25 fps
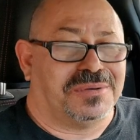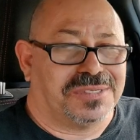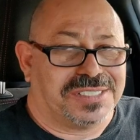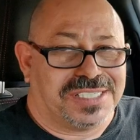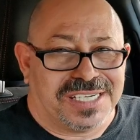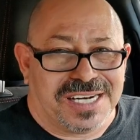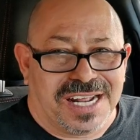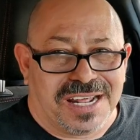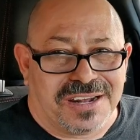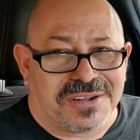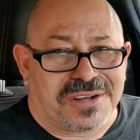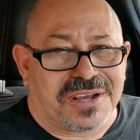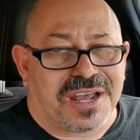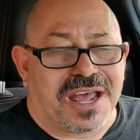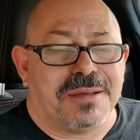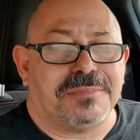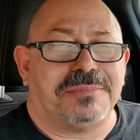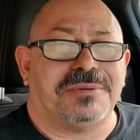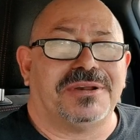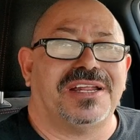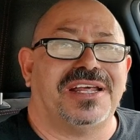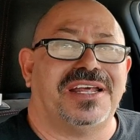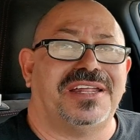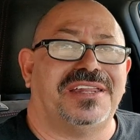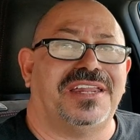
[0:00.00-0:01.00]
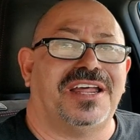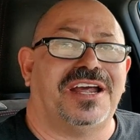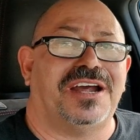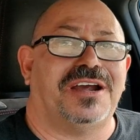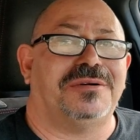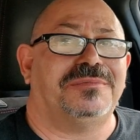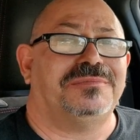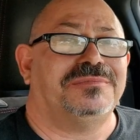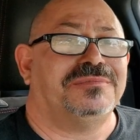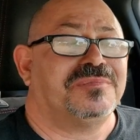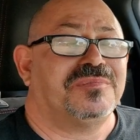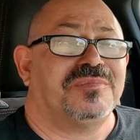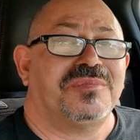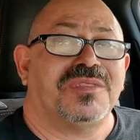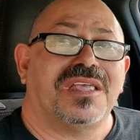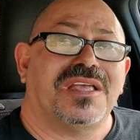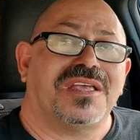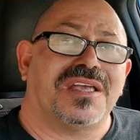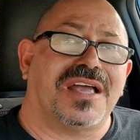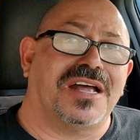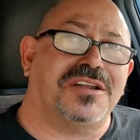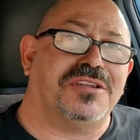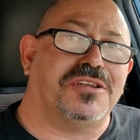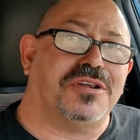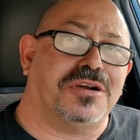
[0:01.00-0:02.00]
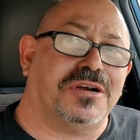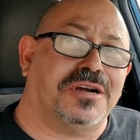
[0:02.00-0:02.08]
There was another couple in there. Got